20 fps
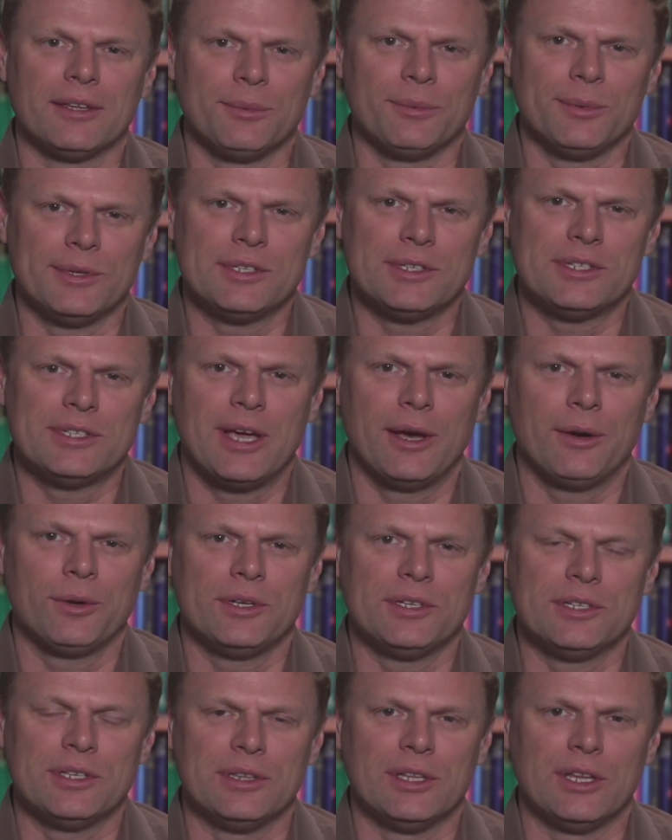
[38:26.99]
I mean, the
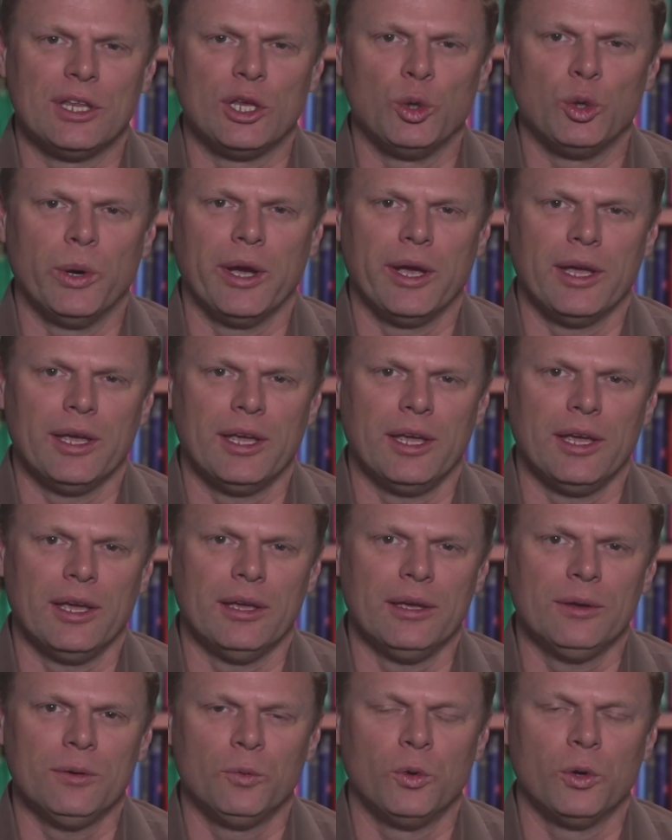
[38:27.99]
Saudis and the
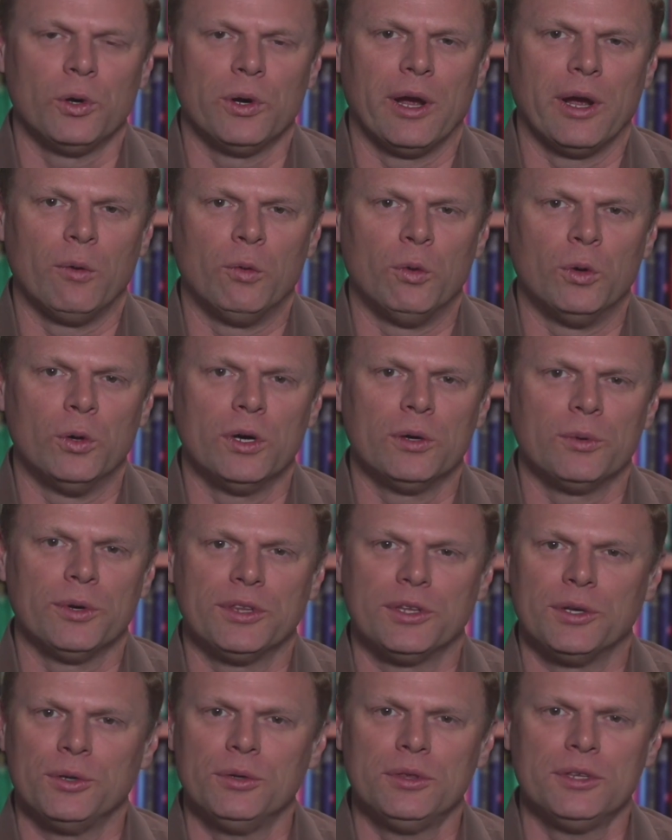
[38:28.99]
UAE were at war with
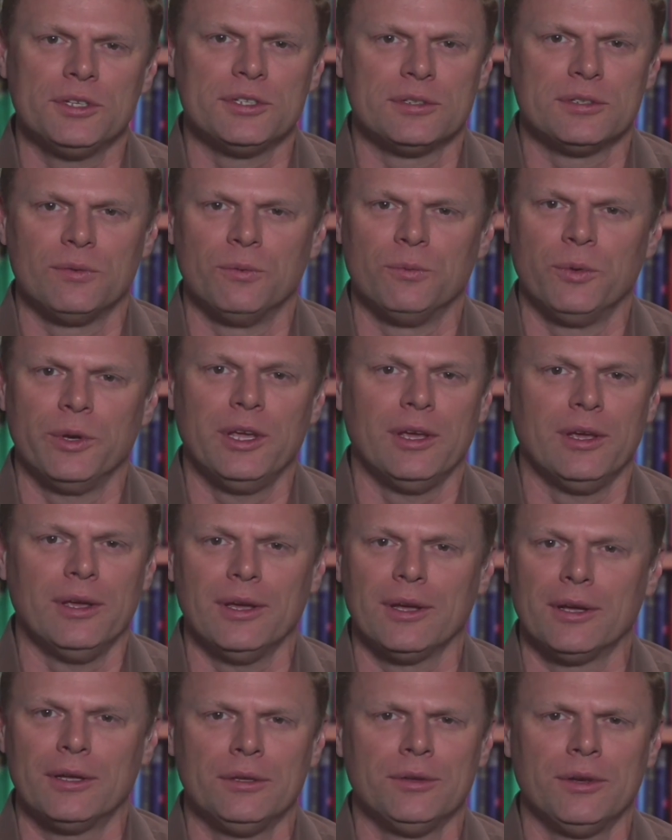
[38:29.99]
the Houthis, and we,
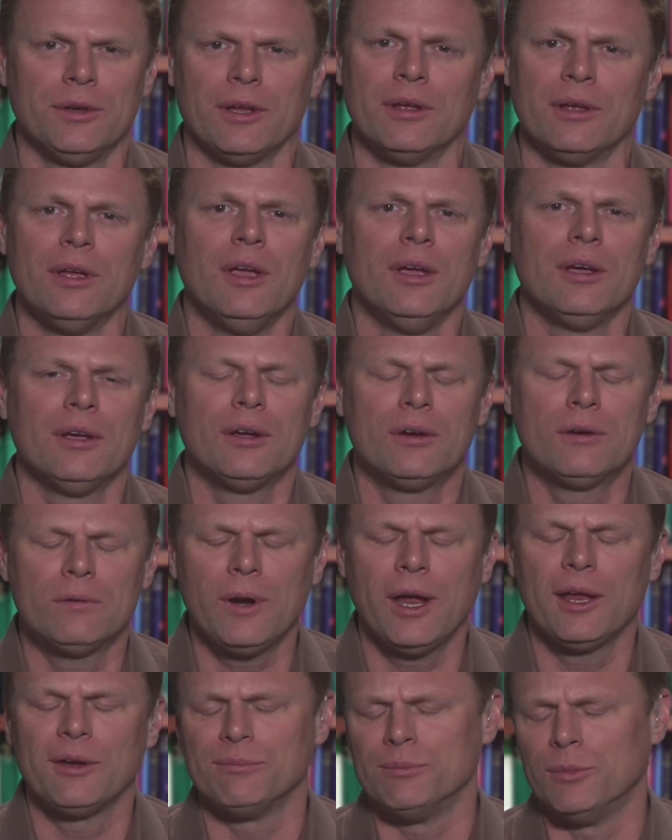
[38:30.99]
including
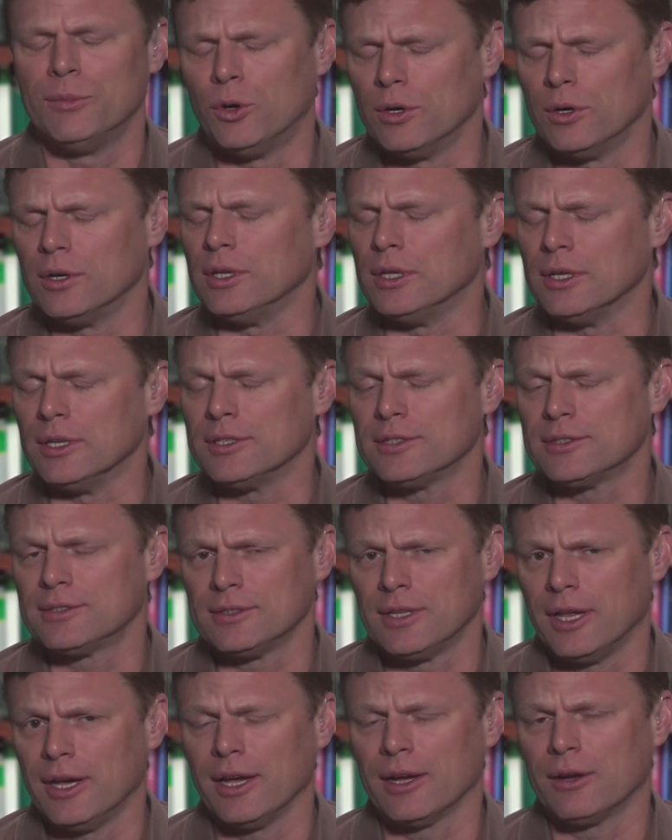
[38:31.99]
great moralists
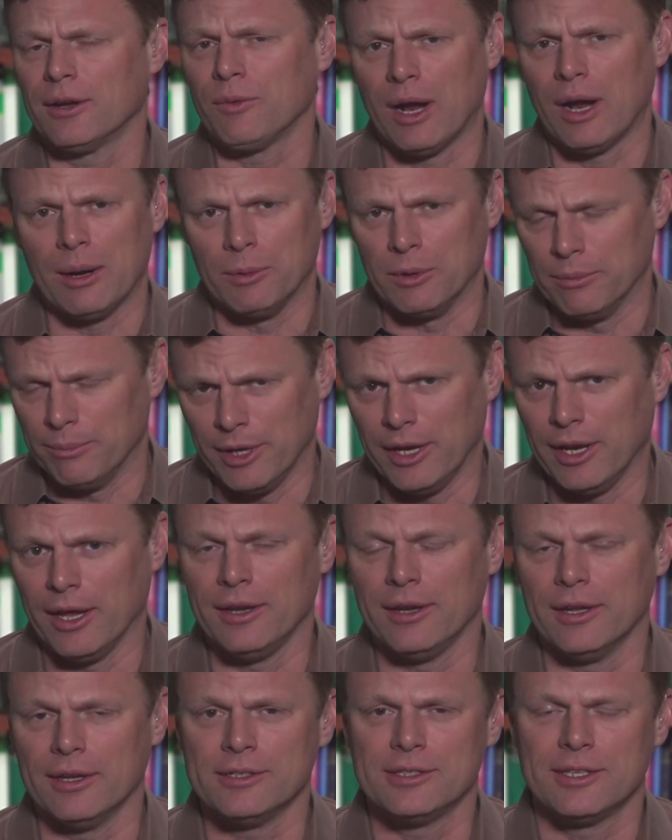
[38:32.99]
like Robert
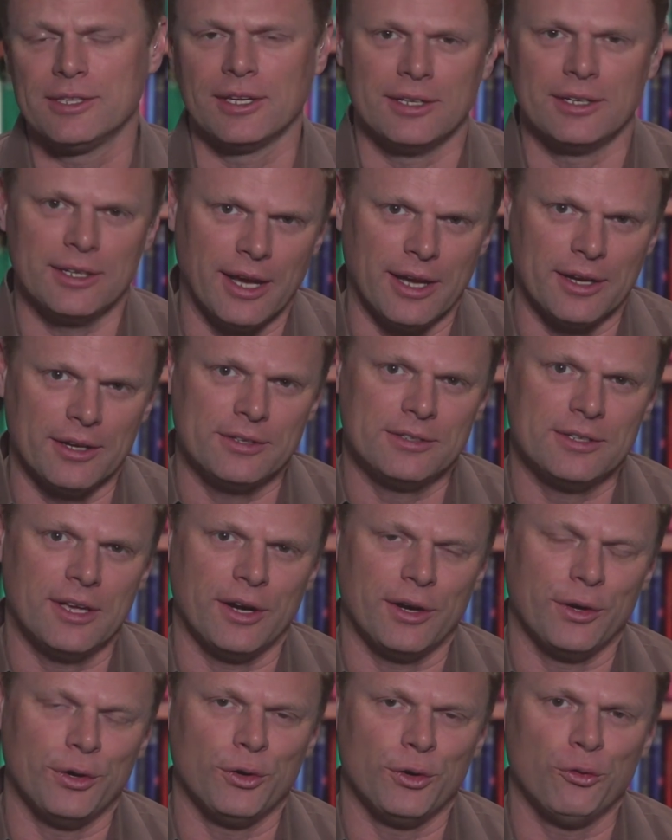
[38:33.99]
Menendez, the indicted
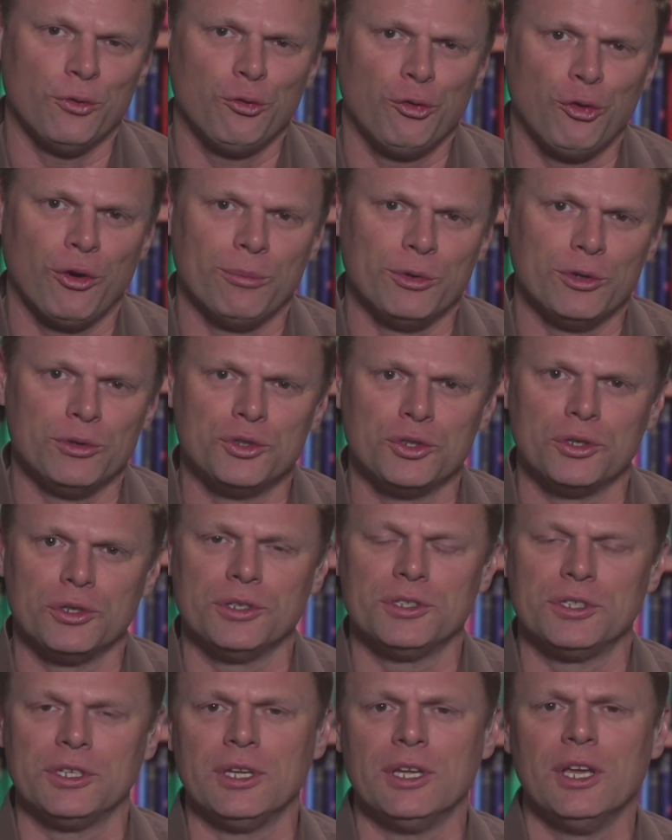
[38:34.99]
senator from New
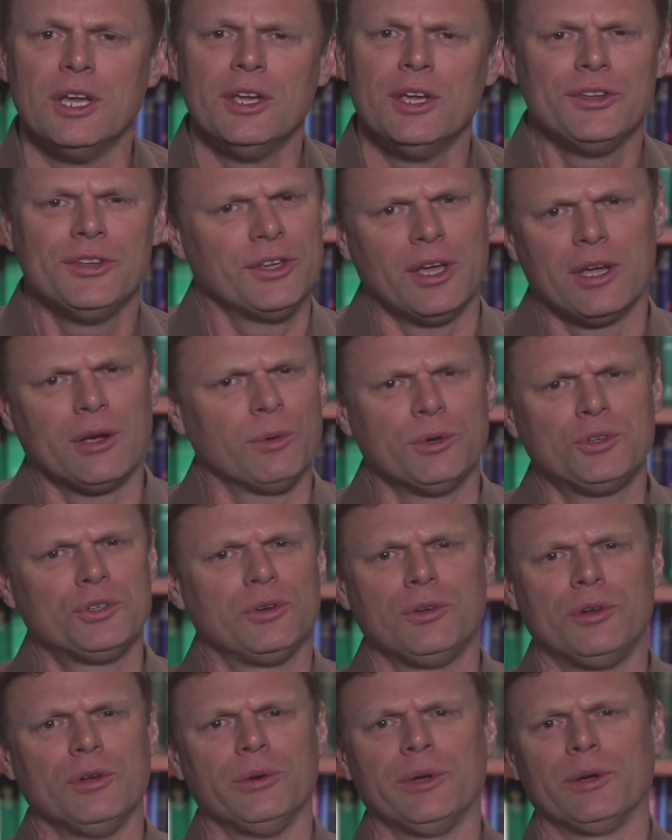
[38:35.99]
Jersey, saying what you're
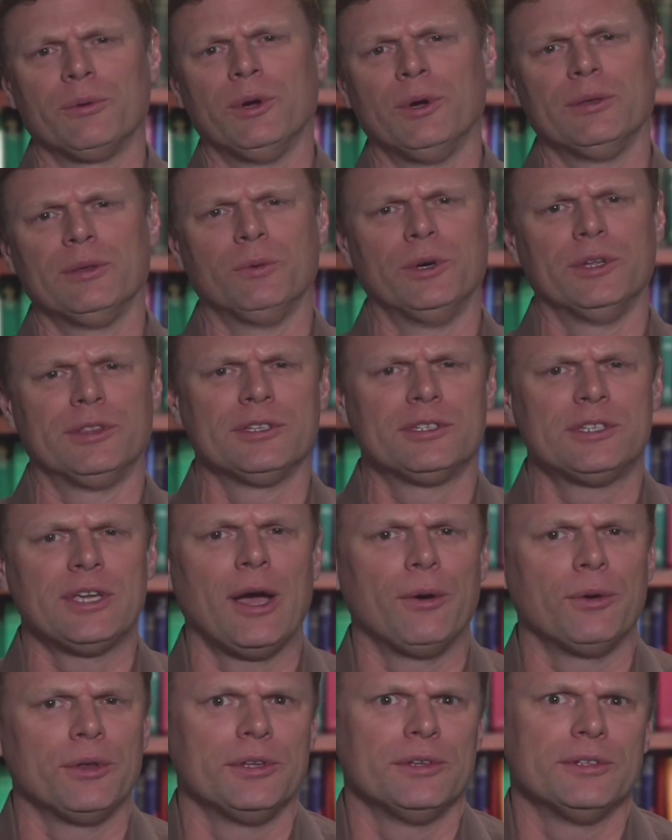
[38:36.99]
doing, what the
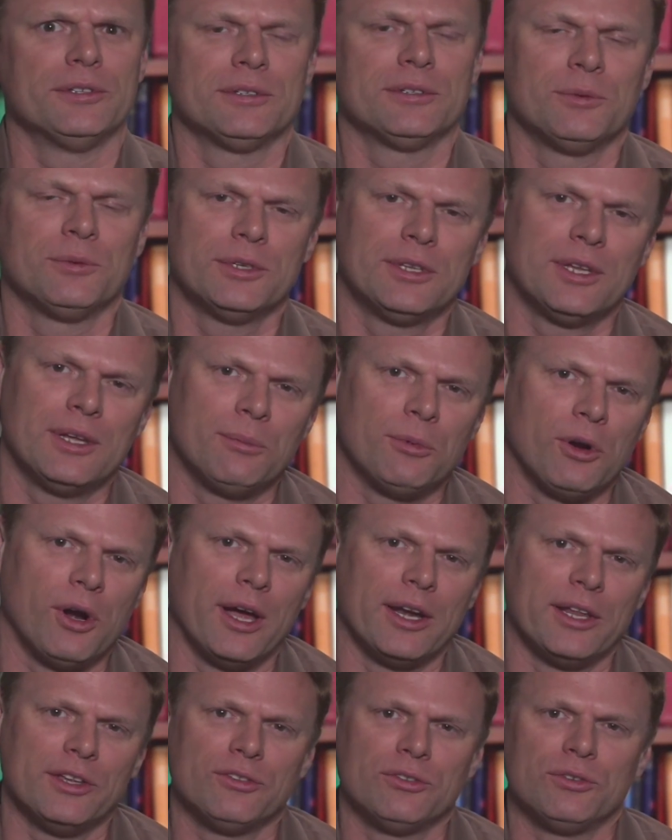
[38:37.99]
Saudis and what the
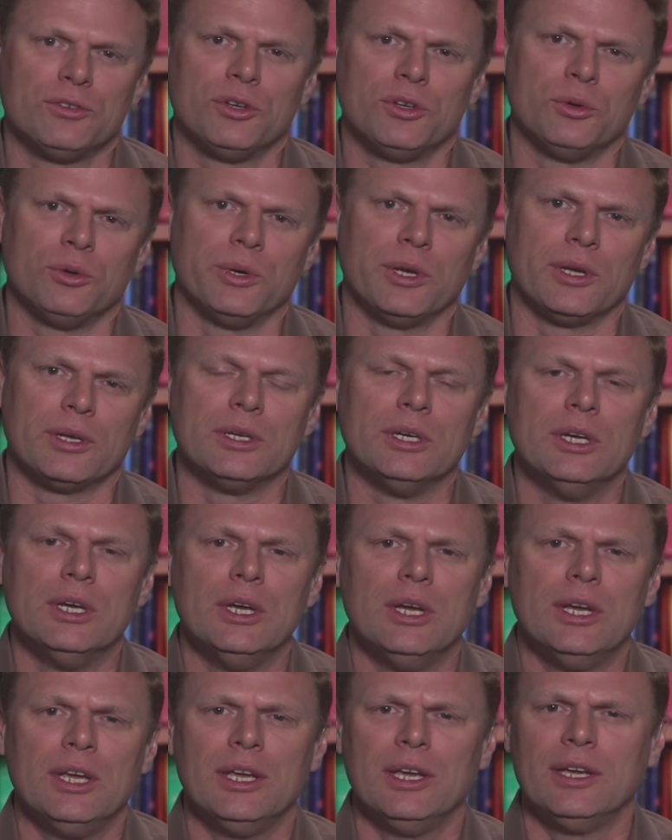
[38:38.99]
Emiratis are doing
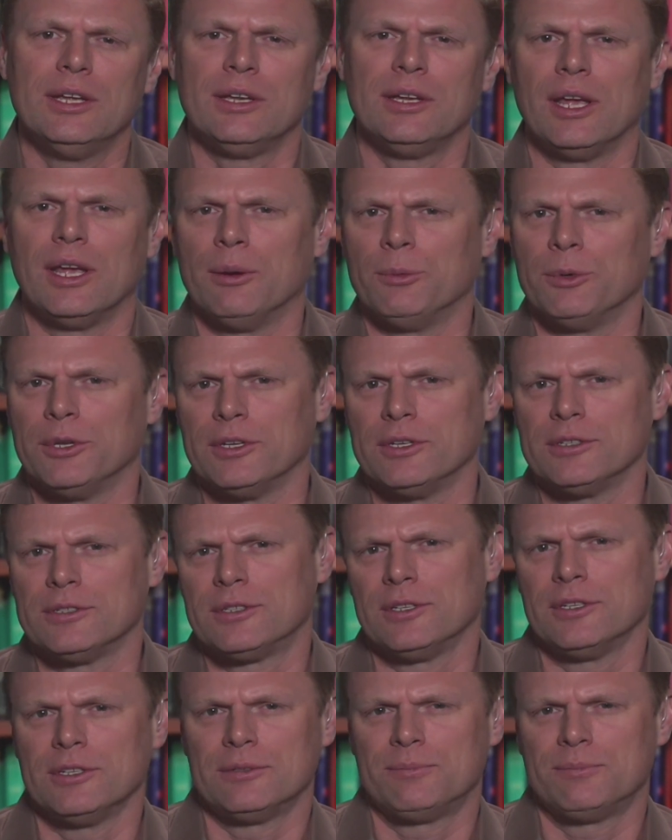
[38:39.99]
in Yemen
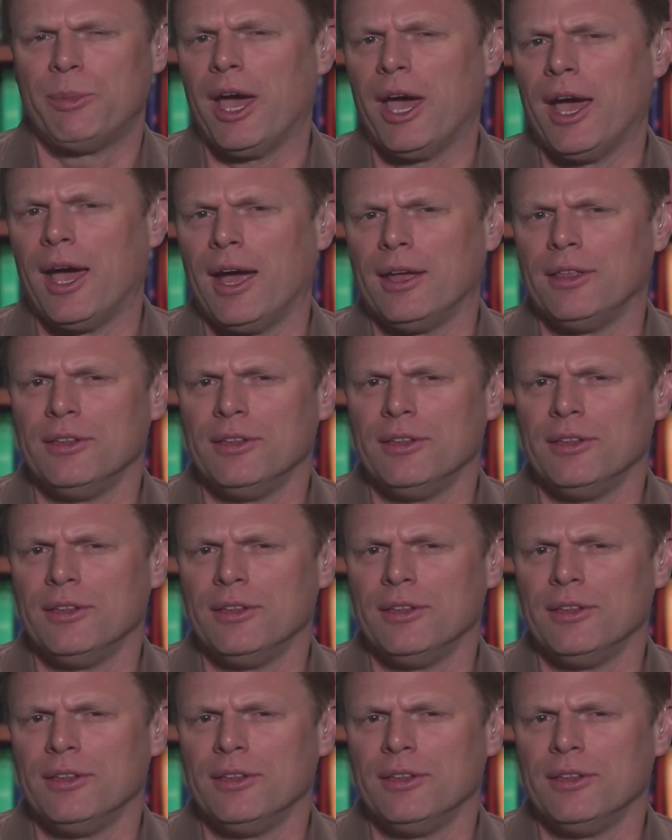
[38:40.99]
is bad.